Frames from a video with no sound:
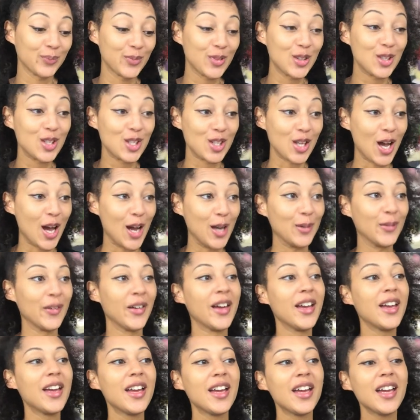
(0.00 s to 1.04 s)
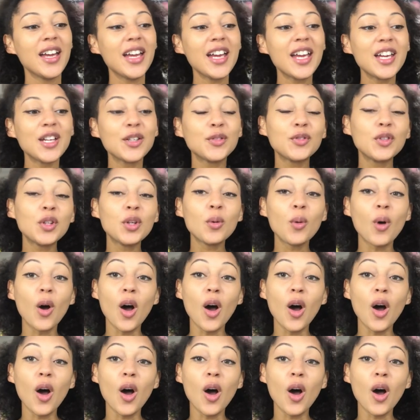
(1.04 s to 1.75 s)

So, if you